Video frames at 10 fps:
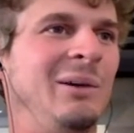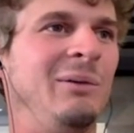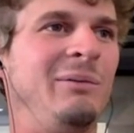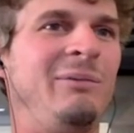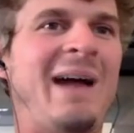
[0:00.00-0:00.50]

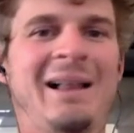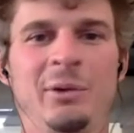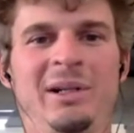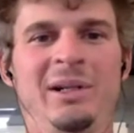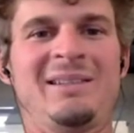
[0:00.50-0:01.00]

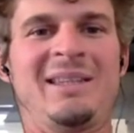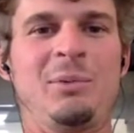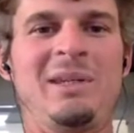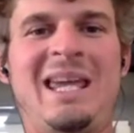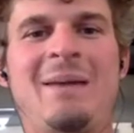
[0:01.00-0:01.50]
valorous, that we
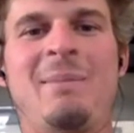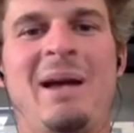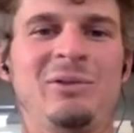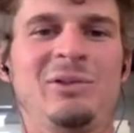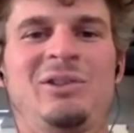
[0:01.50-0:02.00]
came
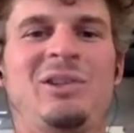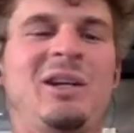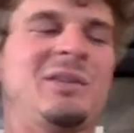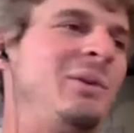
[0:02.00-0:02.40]
out successful.